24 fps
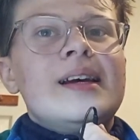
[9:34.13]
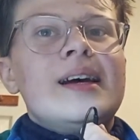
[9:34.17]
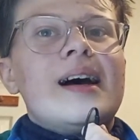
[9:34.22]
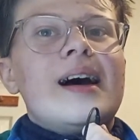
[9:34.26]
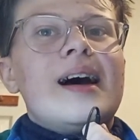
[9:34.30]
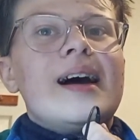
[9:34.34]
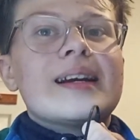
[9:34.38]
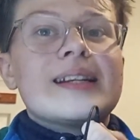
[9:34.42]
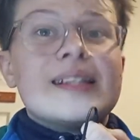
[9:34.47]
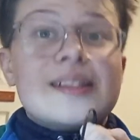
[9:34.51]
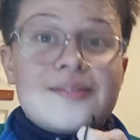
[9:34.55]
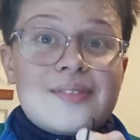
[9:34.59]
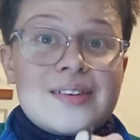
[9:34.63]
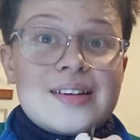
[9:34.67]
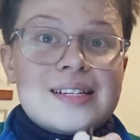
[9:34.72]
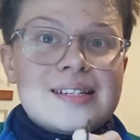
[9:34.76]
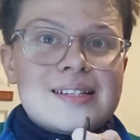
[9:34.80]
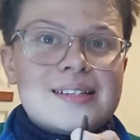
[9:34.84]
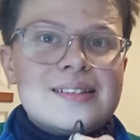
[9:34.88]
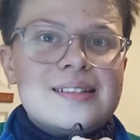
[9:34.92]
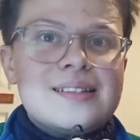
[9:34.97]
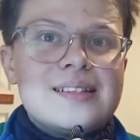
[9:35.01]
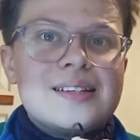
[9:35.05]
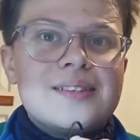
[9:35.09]

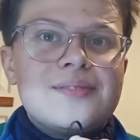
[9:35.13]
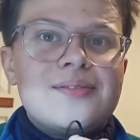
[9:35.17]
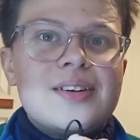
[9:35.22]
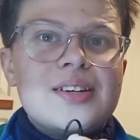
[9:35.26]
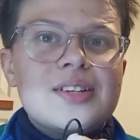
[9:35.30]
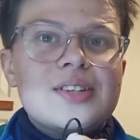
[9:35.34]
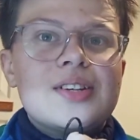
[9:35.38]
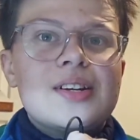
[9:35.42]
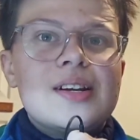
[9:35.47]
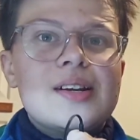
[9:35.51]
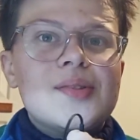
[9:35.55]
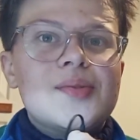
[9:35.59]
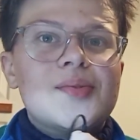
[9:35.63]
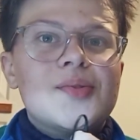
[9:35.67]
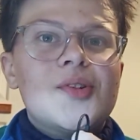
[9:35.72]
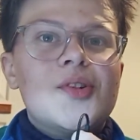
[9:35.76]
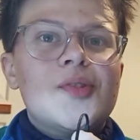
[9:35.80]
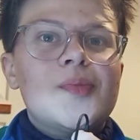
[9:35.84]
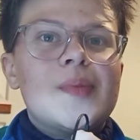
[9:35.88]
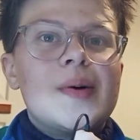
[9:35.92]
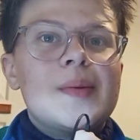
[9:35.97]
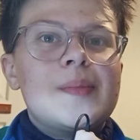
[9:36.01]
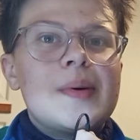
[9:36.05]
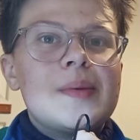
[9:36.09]
activated eventually form
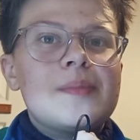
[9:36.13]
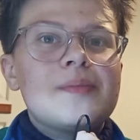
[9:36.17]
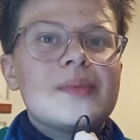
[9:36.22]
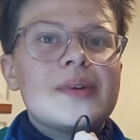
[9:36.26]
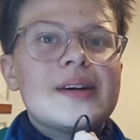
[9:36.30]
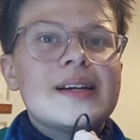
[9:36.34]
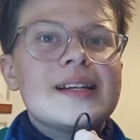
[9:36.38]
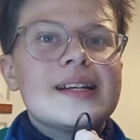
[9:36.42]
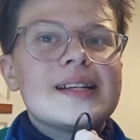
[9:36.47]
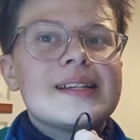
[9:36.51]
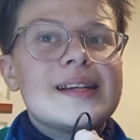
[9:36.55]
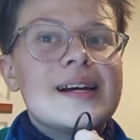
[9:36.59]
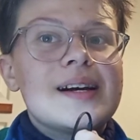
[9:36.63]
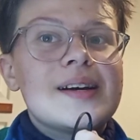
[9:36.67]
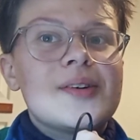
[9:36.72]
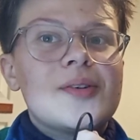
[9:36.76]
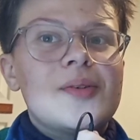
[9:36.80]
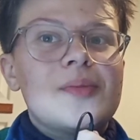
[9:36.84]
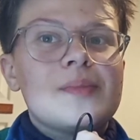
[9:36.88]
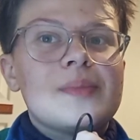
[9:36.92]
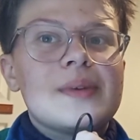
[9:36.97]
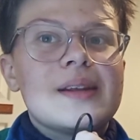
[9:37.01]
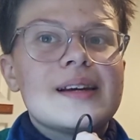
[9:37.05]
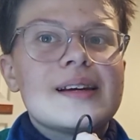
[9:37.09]
a membrane attack
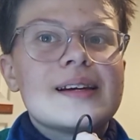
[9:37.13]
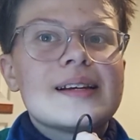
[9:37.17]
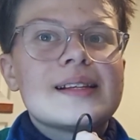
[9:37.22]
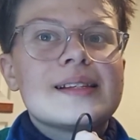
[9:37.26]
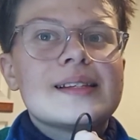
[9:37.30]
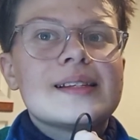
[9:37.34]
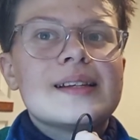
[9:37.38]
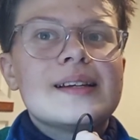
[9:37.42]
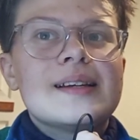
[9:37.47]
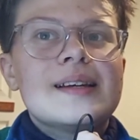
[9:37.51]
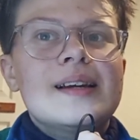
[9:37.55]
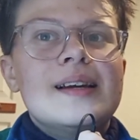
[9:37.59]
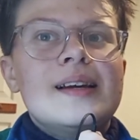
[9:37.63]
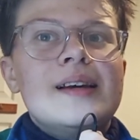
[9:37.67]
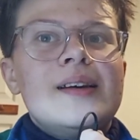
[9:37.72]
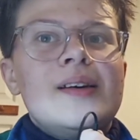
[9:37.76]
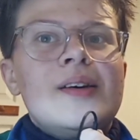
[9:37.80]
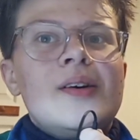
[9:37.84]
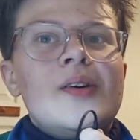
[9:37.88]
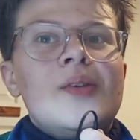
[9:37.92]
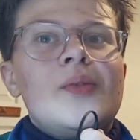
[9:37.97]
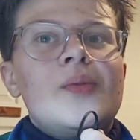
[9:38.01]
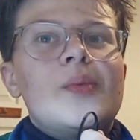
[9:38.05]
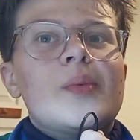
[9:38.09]
complex,
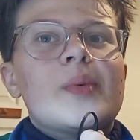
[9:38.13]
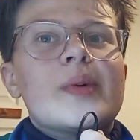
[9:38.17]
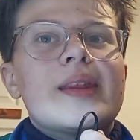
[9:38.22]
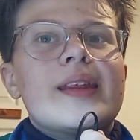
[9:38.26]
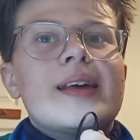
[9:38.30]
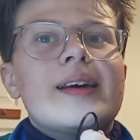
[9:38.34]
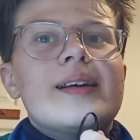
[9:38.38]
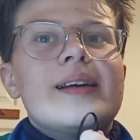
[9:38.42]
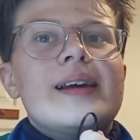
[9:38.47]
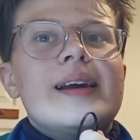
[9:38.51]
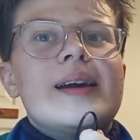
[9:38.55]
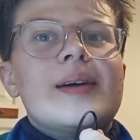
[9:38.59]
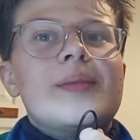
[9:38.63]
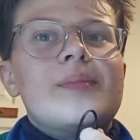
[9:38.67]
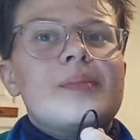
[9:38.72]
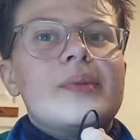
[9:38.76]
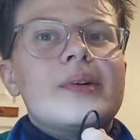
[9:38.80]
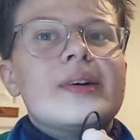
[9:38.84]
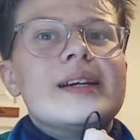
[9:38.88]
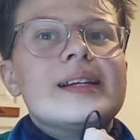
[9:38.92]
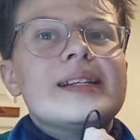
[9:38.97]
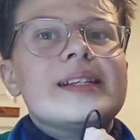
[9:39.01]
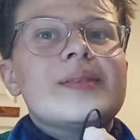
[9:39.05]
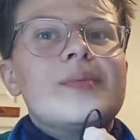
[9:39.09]
where they
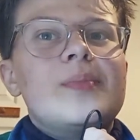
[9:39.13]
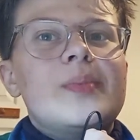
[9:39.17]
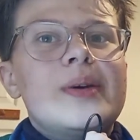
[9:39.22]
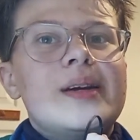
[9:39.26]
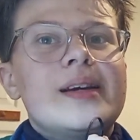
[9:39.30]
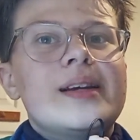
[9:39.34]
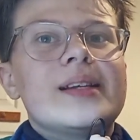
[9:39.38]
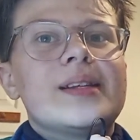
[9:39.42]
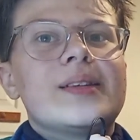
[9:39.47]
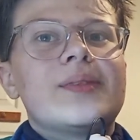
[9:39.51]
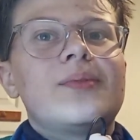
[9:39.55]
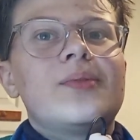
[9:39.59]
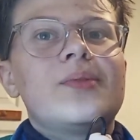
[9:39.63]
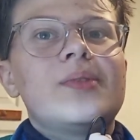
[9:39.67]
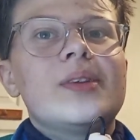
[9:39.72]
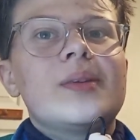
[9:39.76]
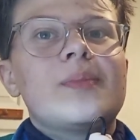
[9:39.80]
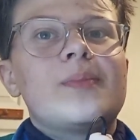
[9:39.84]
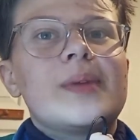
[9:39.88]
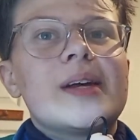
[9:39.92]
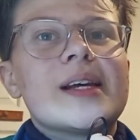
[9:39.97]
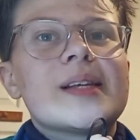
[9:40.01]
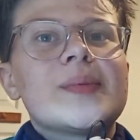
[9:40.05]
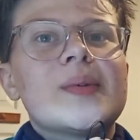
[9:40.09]
combine to pierce through the
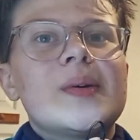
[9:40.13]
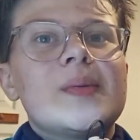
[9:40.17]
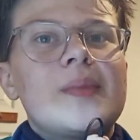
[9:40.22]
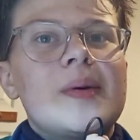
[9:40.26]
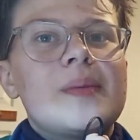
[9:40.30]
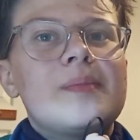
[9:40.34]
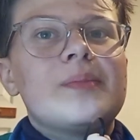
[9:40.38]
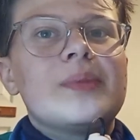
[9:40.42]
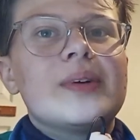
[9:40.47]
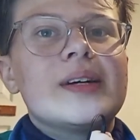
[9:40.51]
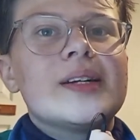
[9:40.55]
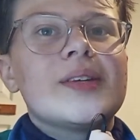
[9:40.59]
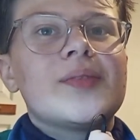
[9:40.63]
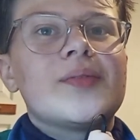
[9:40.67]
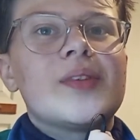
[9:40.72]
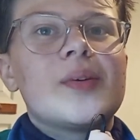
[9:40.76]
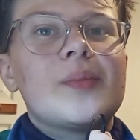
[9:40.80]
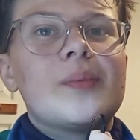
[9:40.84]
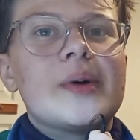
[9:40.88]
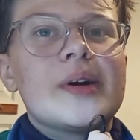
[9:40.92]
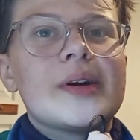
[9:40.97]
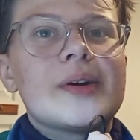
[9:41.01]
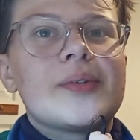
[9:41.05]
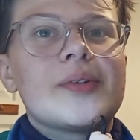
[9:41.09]
plasma membrane of the
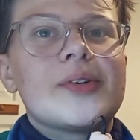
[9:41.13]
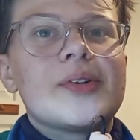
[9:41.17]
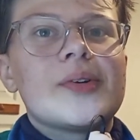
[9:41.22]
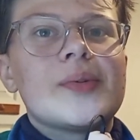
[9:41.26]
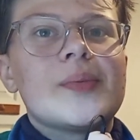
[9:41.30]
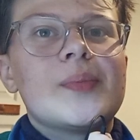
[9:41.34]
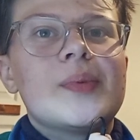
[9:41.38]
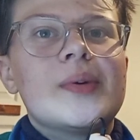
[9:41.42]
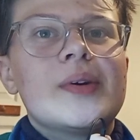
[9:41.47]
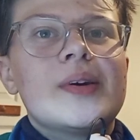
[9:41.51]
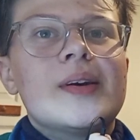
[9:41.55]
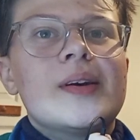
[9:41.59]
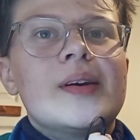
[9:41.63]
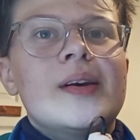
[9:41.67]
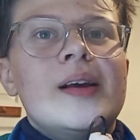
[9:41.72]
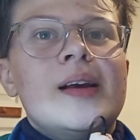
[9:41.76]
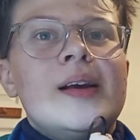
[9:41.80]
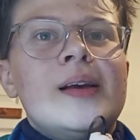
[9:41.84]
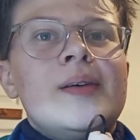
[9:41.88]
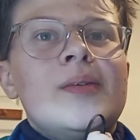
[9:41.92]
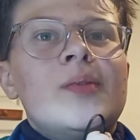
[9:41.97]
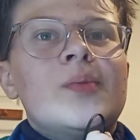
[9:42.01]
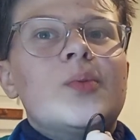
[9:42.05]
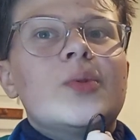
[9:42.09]
microbe,
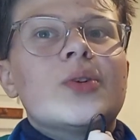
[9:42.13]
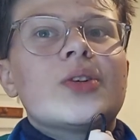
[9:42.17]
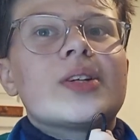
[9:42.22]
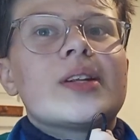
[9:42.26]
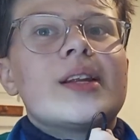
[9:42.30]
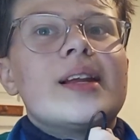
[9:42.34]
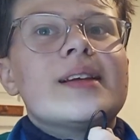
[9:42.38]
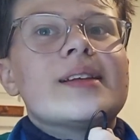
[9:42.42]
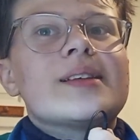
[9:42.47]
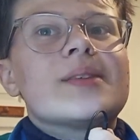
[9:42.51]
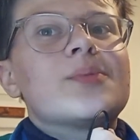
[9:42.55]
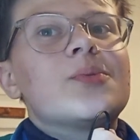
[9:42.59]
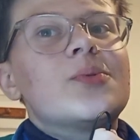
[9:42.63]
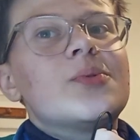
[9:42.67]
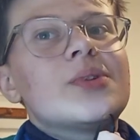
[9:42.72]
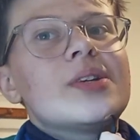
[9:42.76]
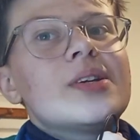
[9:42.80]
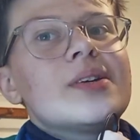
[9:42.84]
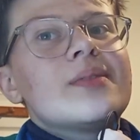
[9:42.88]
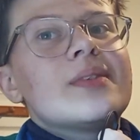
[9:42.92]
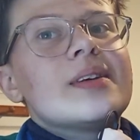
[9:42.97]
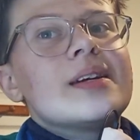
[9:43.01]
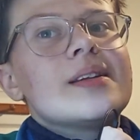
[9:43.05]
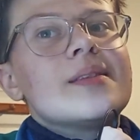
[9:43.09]
which lets water
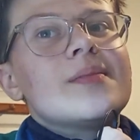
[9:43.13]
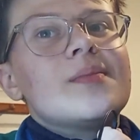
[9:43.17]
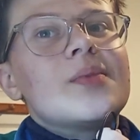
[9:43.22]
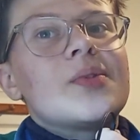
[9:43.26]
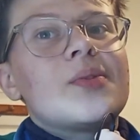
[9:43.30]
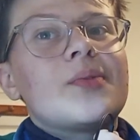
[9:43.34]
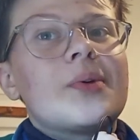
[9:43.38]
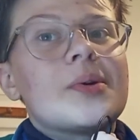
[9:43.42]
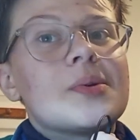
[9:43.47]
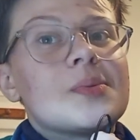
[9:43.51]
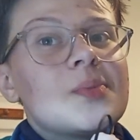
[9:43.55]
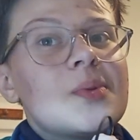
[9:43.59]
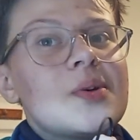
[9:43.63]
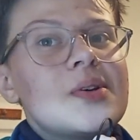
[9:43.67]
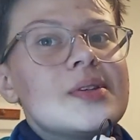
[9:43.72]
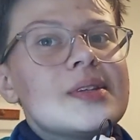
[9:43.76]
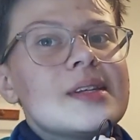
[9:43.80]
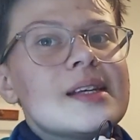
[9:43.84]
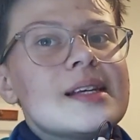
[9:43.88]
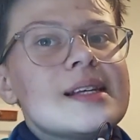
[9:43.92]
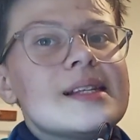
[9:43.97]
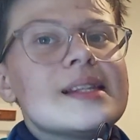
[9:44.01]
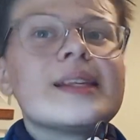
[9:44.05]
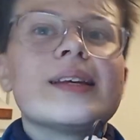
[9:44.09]
in through
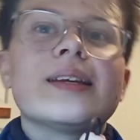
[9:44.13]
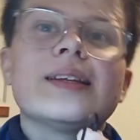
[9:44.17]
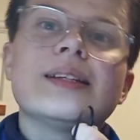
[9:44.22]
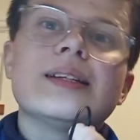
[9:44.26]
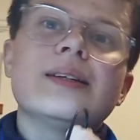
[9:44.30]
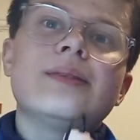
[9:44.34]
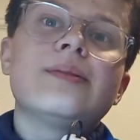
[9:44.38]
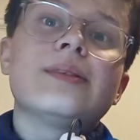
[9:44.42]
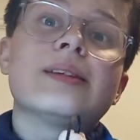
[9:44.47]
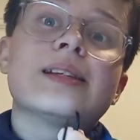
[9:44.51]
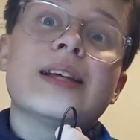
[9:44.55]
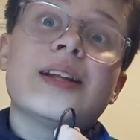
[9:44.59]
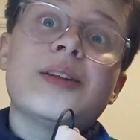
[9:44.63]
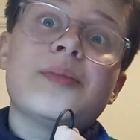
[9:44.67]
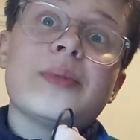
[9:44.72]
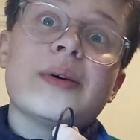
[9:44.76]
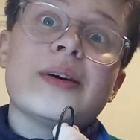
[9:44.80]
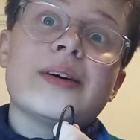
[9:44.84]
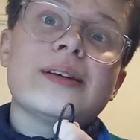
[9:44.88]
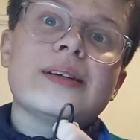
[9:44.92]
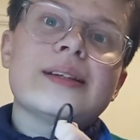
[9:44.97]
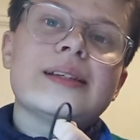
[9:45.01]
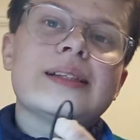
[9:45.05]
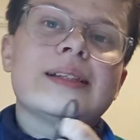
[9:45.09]
osmosis until the cell
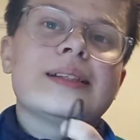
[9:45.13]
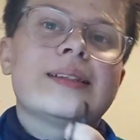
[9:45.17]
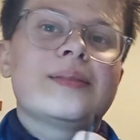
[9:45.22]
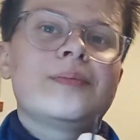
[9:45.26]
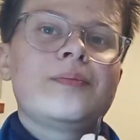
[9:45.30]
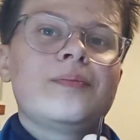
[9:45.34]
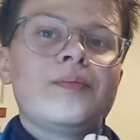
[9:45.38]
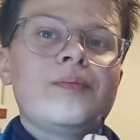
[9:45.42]
bursts.